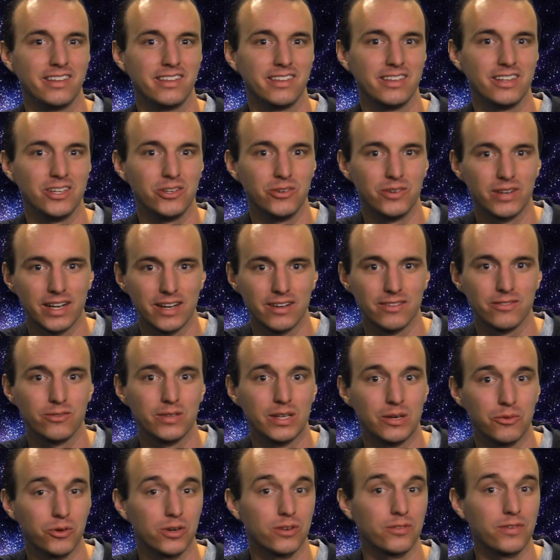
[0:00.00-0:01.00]

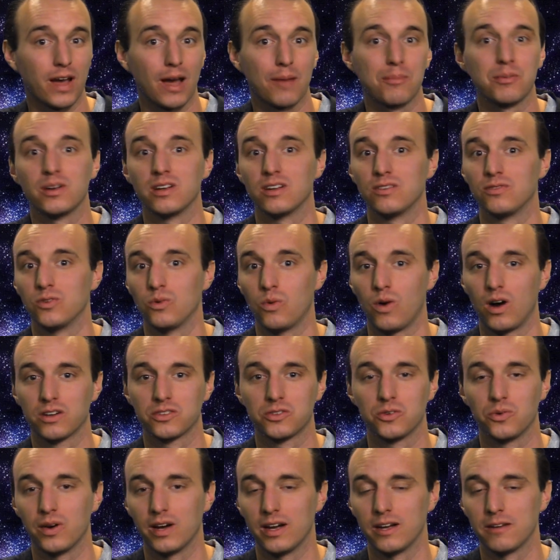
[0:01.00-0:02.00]
that would have happened if you
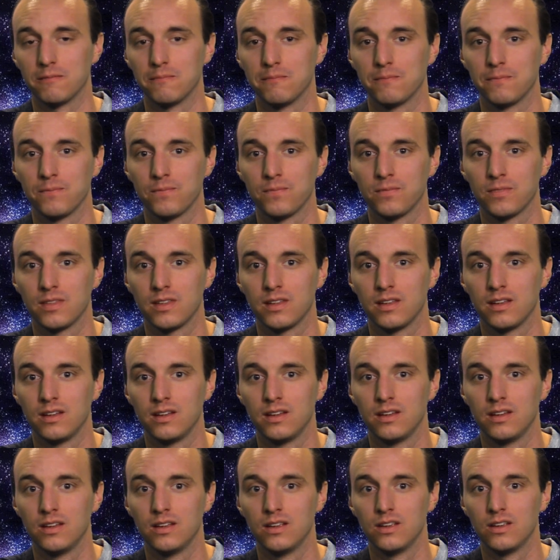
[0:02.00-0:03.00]
walked away.
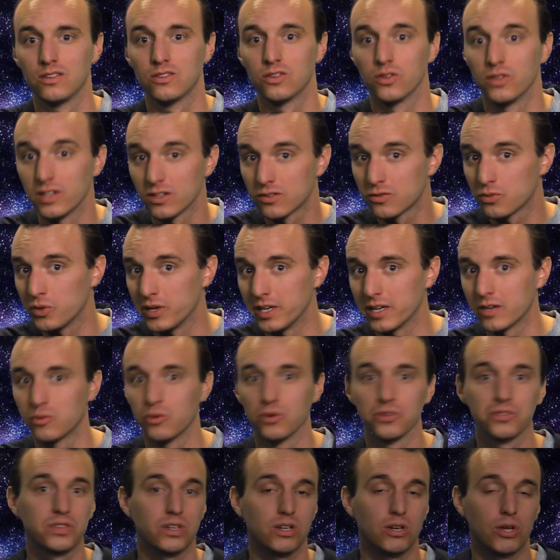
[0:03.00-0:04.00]
So this week,
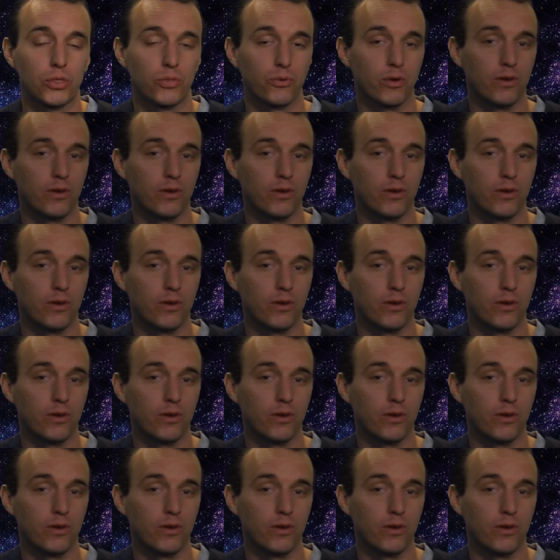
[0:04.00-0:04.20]
we'll see you at